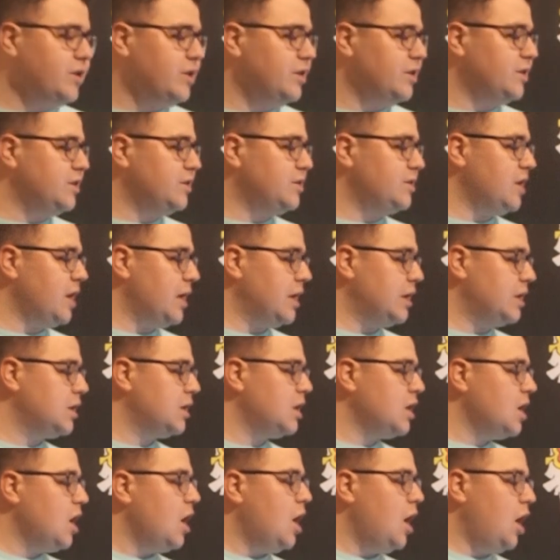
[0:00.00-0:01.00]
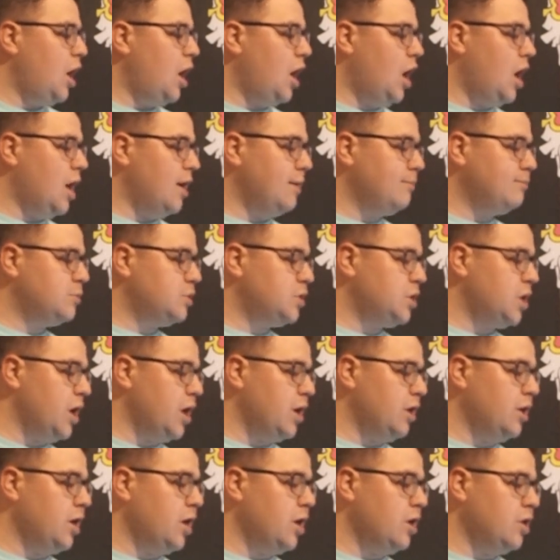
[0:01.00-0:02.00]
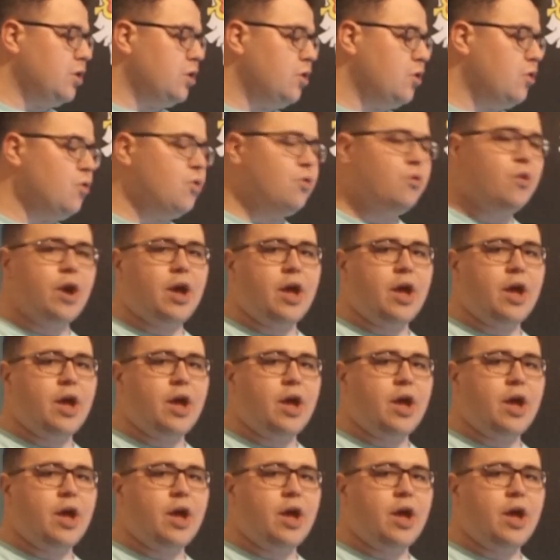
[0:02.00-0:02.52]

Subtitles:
And he's like, I'm taking you